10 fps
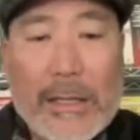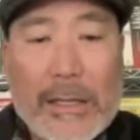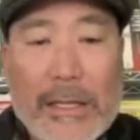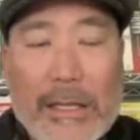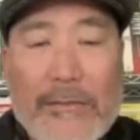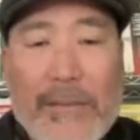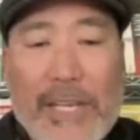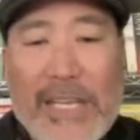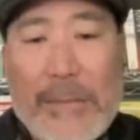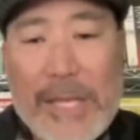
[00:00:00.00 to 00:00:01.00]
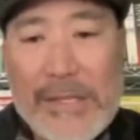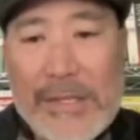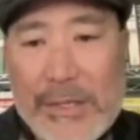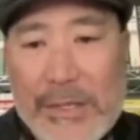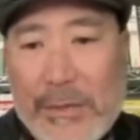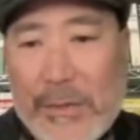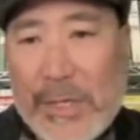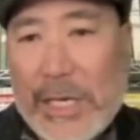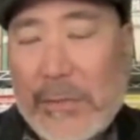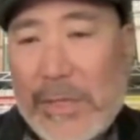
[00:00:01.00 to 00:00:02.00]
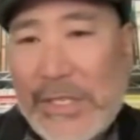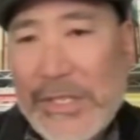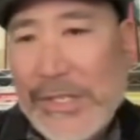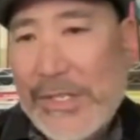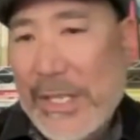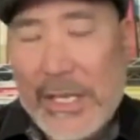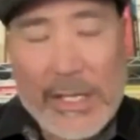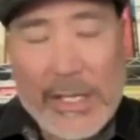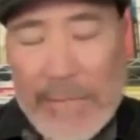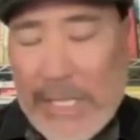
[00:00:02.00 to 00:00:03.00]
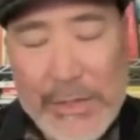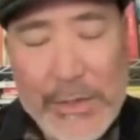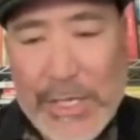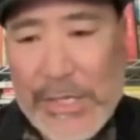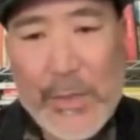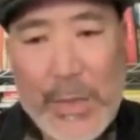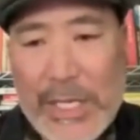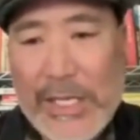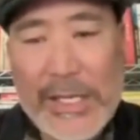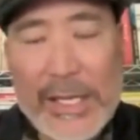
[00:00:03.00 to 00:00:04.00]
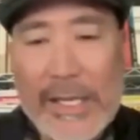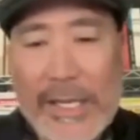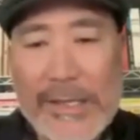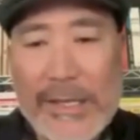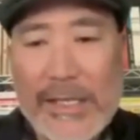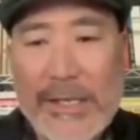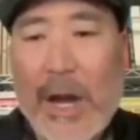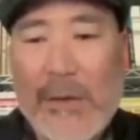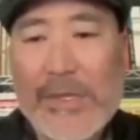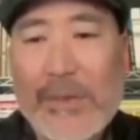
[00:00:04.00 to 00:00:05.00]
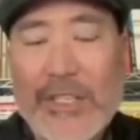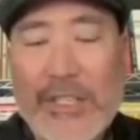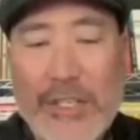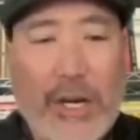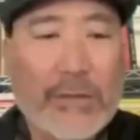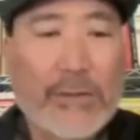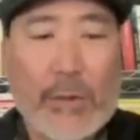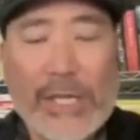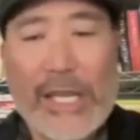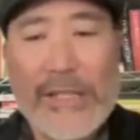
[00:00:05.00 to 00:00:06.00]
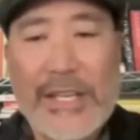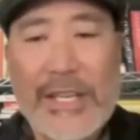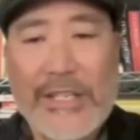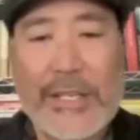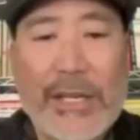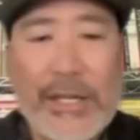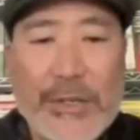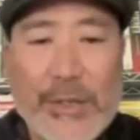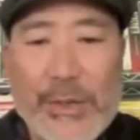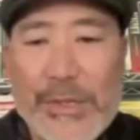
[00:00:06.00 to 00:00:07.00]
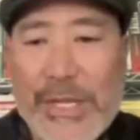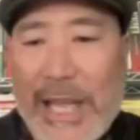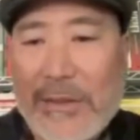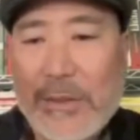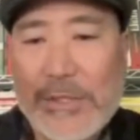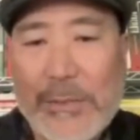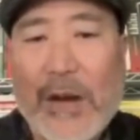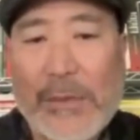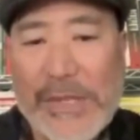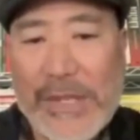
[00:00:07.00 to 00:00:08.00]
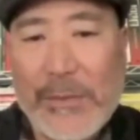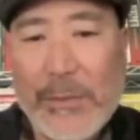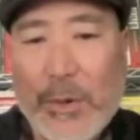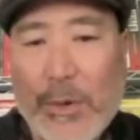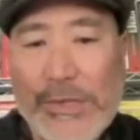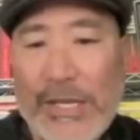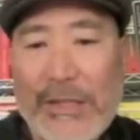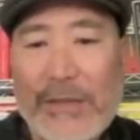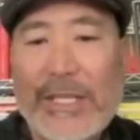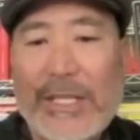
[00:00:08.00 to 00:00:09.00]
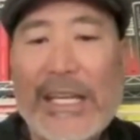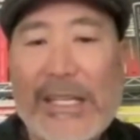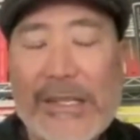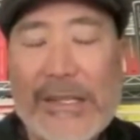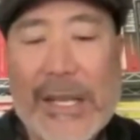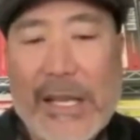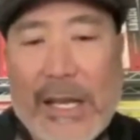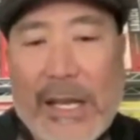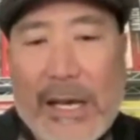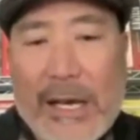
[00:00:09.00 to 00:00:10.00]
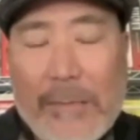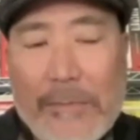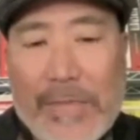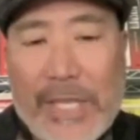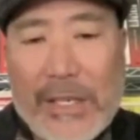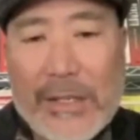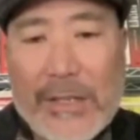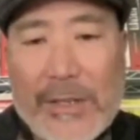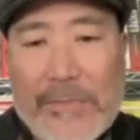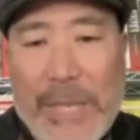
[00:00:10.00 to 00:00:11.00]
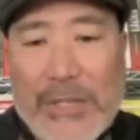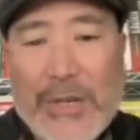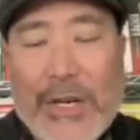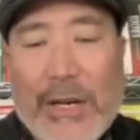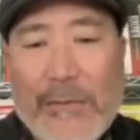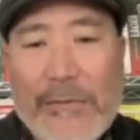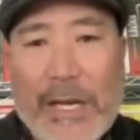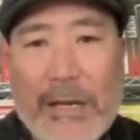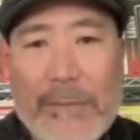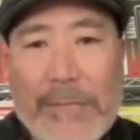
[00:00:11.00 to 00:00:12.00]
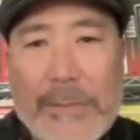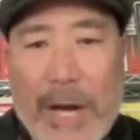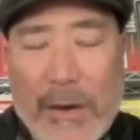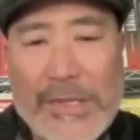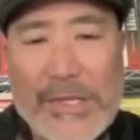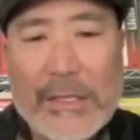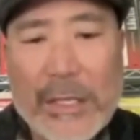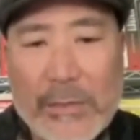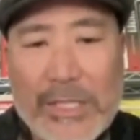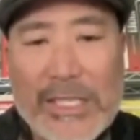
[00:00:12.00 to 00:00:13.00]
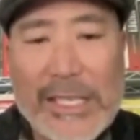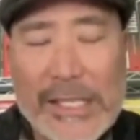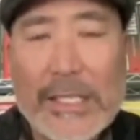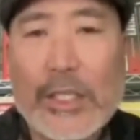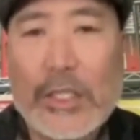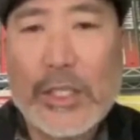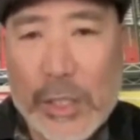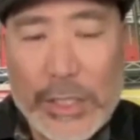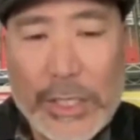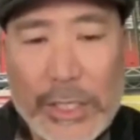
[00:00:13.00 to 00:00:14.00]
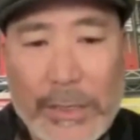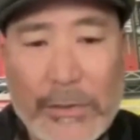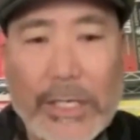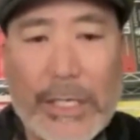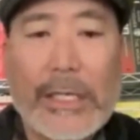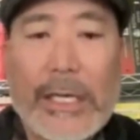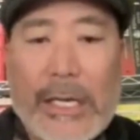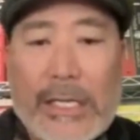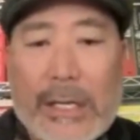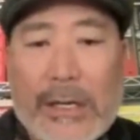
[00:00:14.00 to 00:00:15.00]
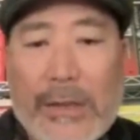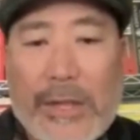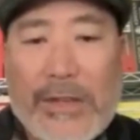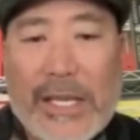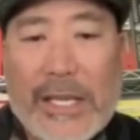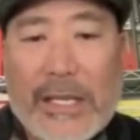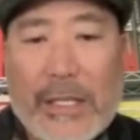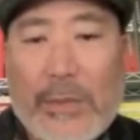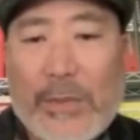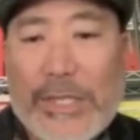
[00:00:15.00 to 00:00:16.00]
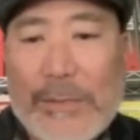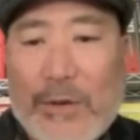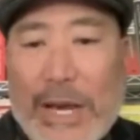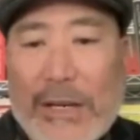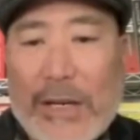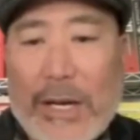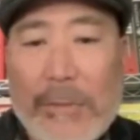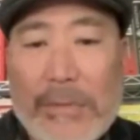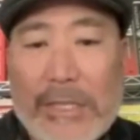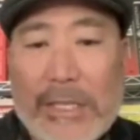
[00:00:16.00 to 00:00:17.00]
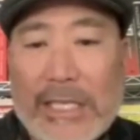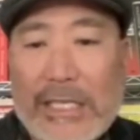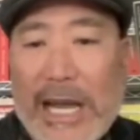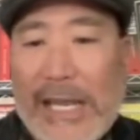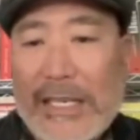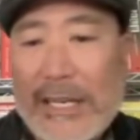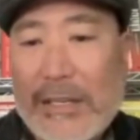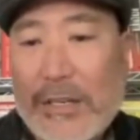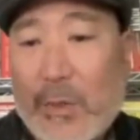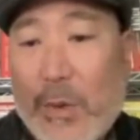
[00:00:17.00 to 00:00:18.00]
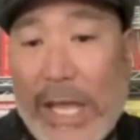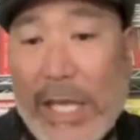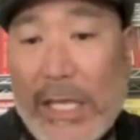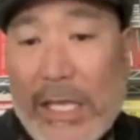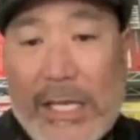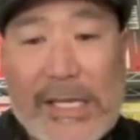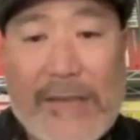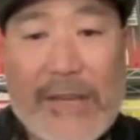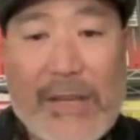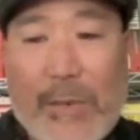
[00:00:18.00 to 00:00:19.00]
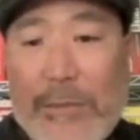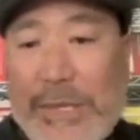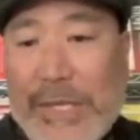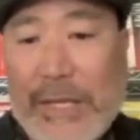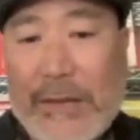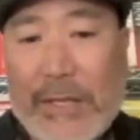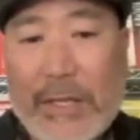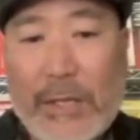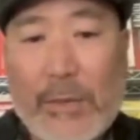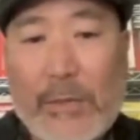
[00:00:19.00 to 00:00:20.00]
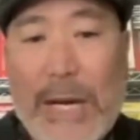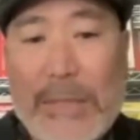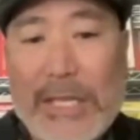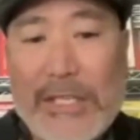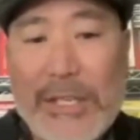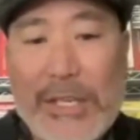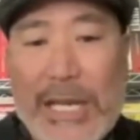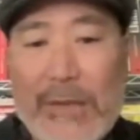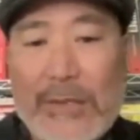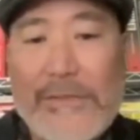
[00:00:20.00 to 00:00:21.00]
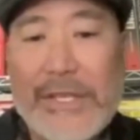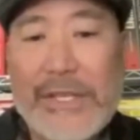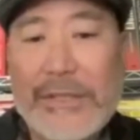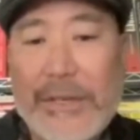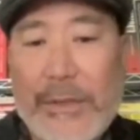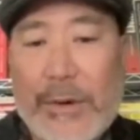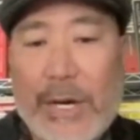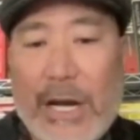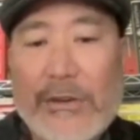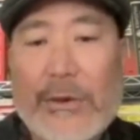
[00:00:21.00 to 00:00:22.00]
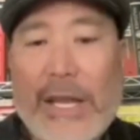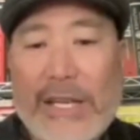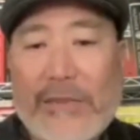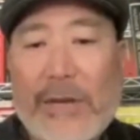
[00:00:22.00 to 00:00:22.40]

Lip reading: the VDEM Institute, which is institute in Sweden that is a democracy watchdog organization, issues annual democracy reports, and in their latest, the picture of democracy globally doesn't look good, right? So there's a global democratic decline underway. 71% of the global population now lives under autocratic